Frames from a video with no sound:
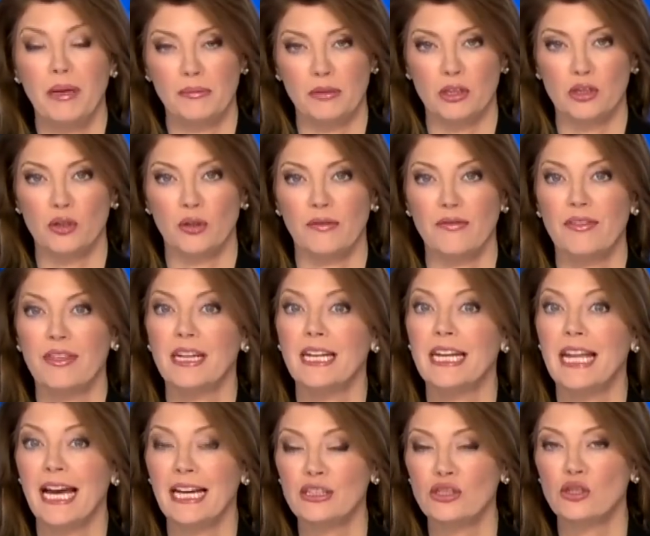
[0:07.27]
publisher of the
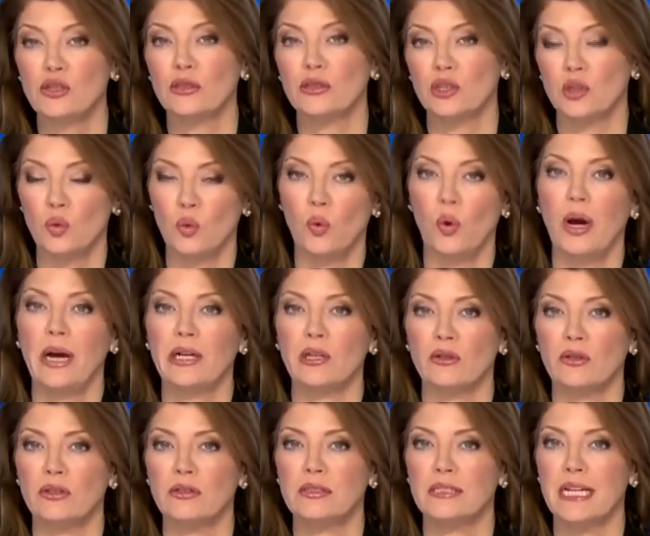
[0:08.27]
National
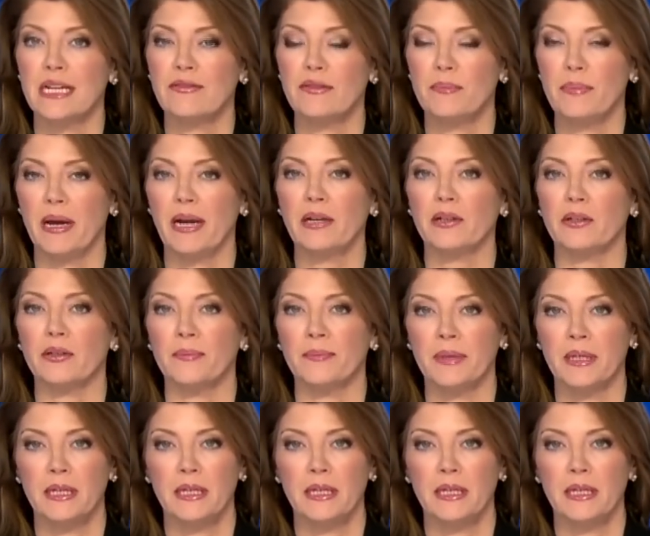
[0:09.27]
Enquirer, David Pecker.